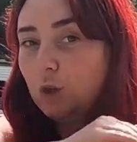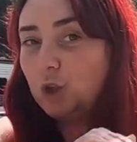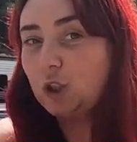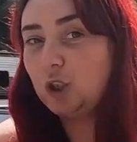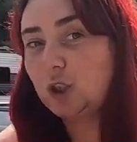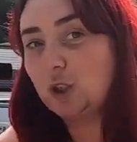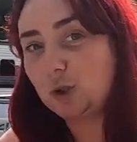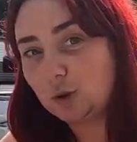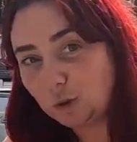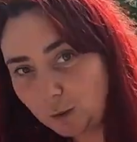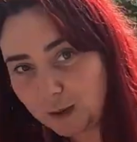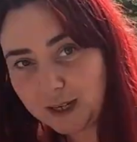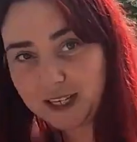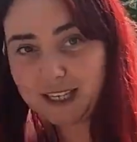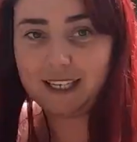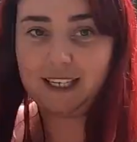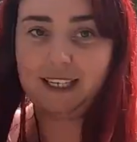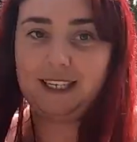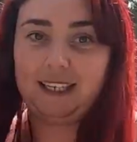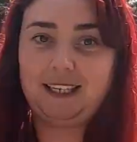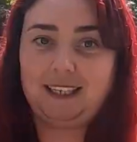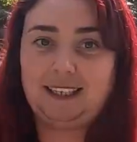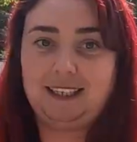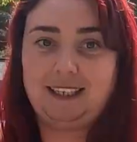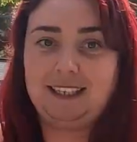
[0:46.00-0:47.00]

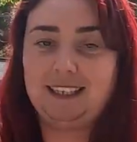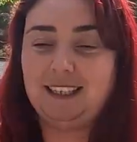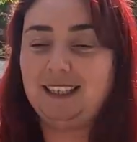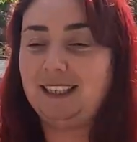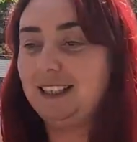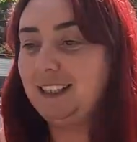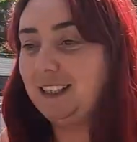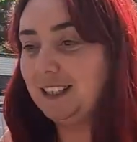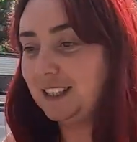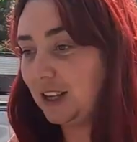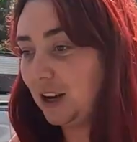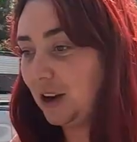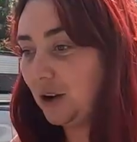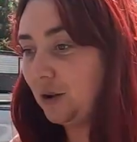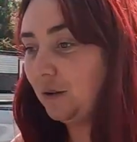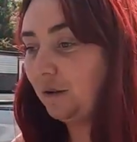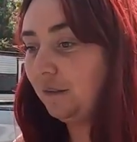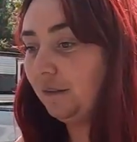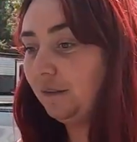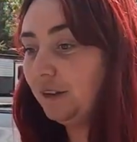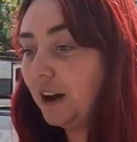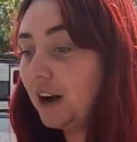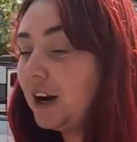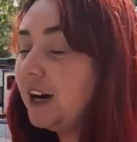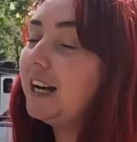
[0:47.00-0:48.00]
sweet. So
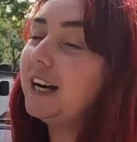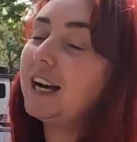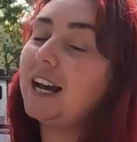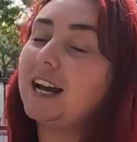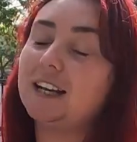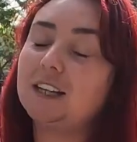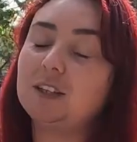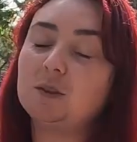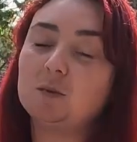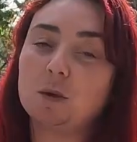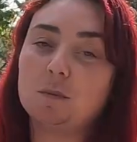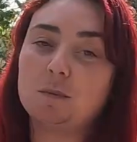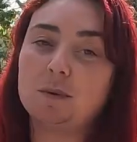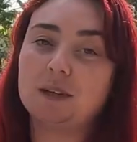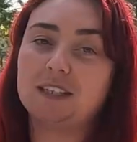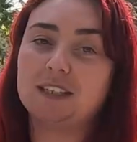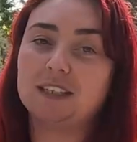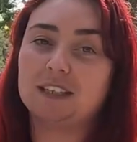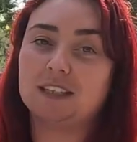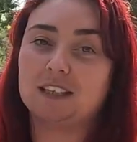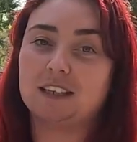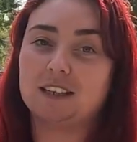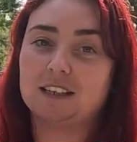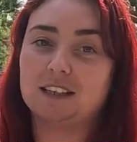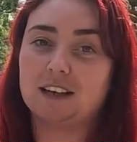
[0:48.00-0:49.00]
very nice woman
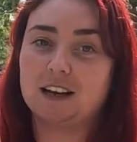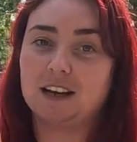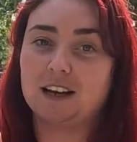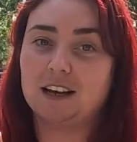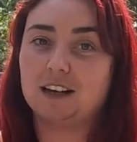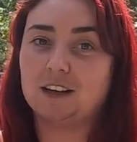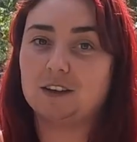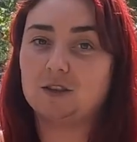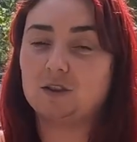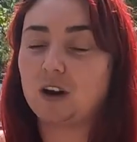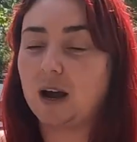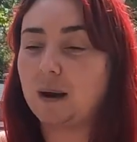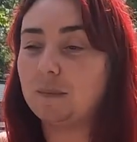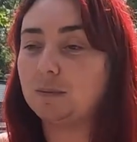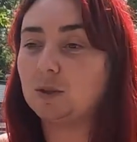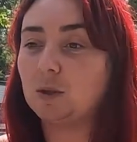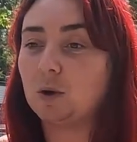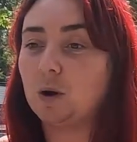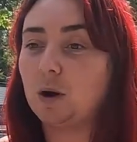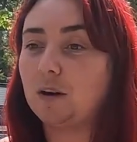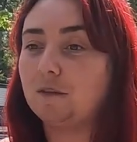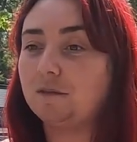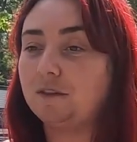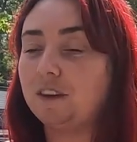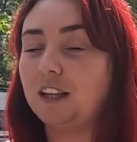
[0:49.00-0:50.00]
dropped it
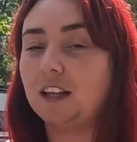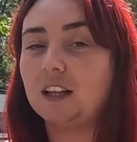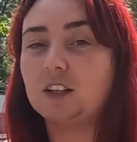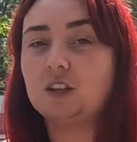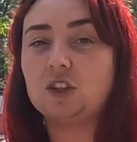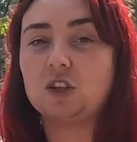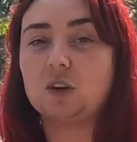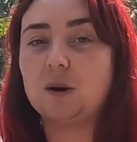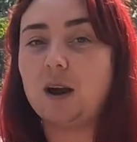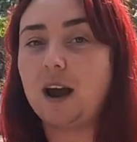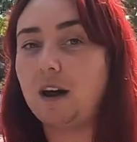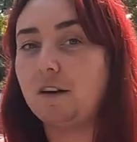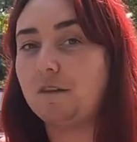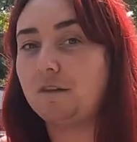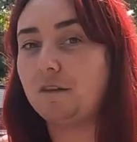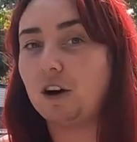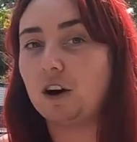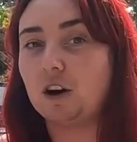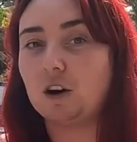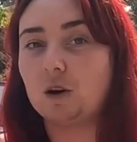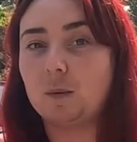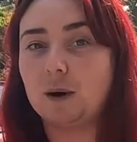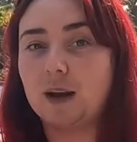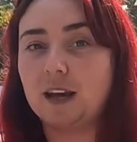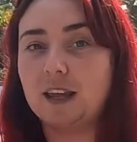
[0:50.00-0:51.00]
off. They let you know how
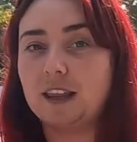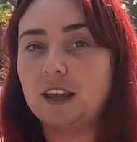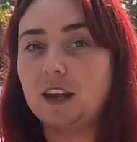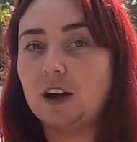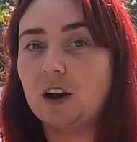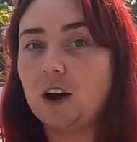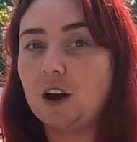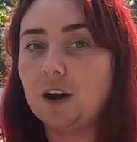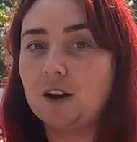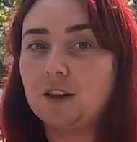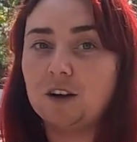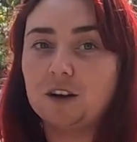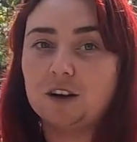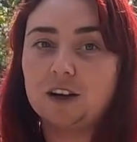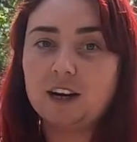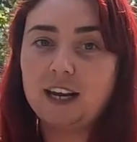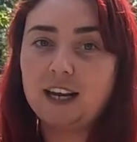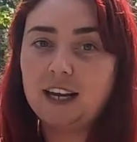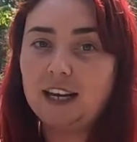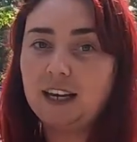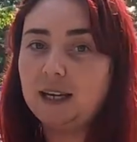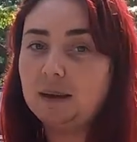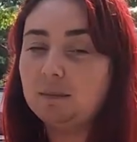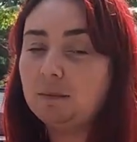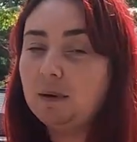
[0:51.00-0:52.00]
far away they are, their
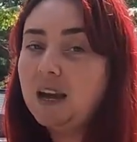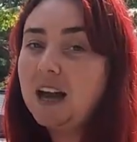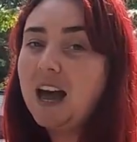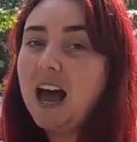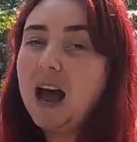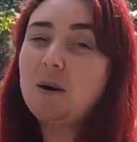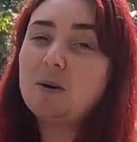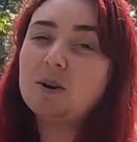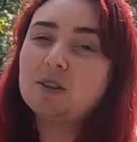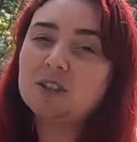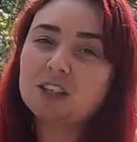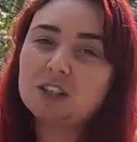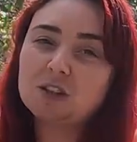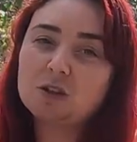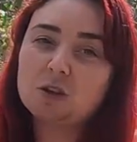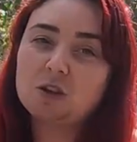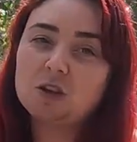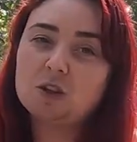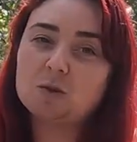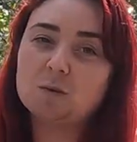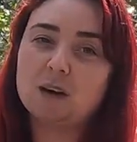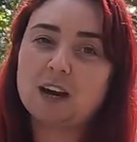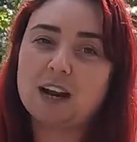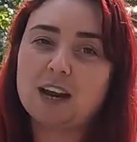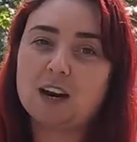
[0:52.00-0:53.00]
name. I wish they
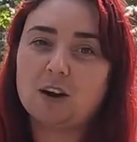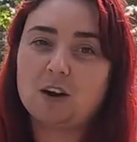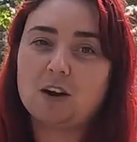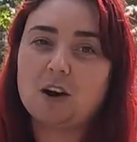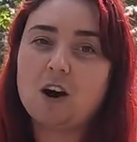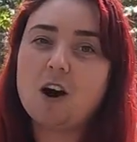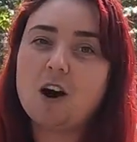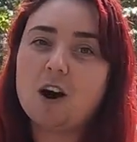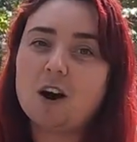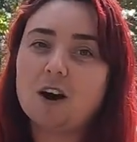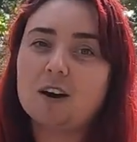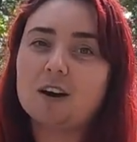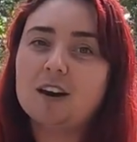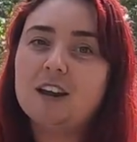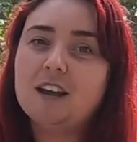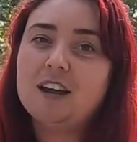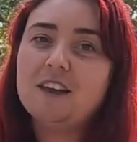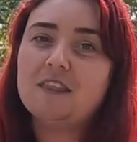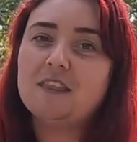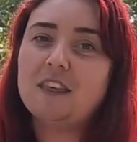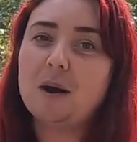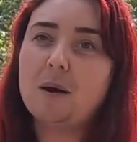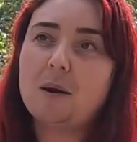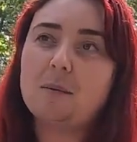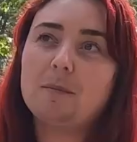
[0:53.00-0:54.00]
told you what kind of car.
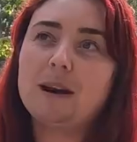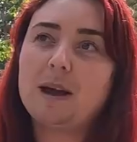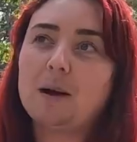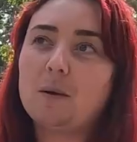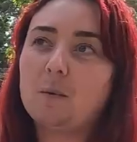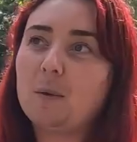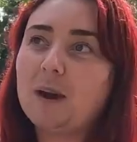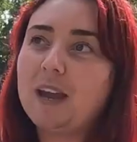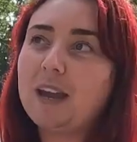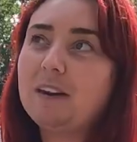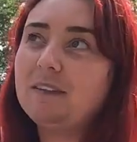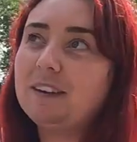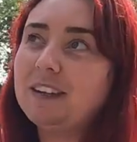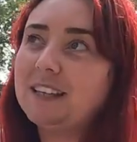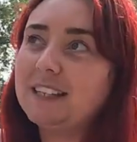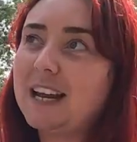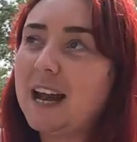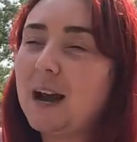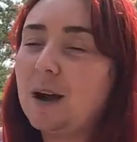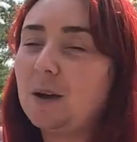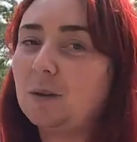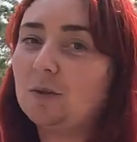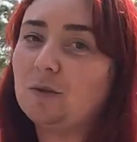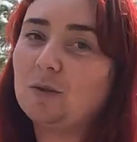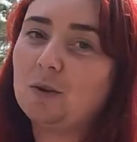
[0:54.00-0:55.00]
That way I'm not waving
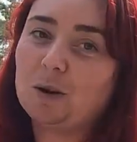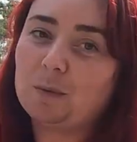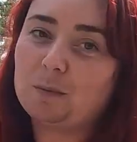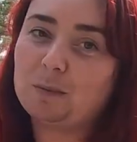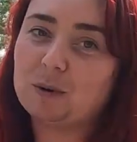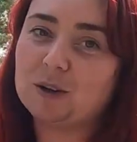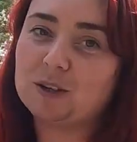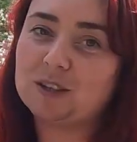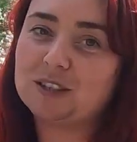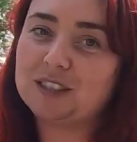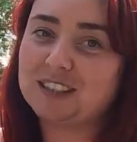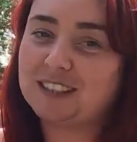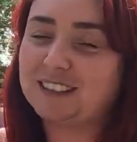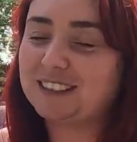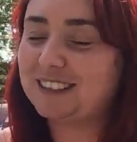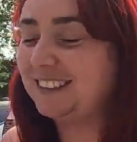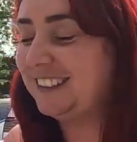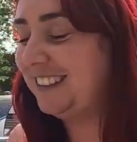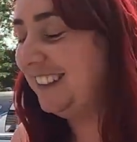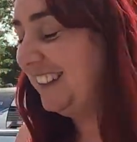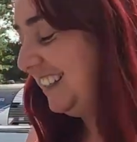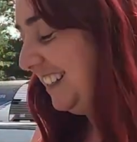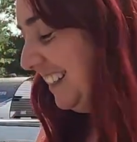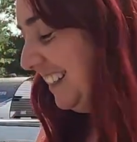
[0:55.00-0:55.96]
down the wrong person.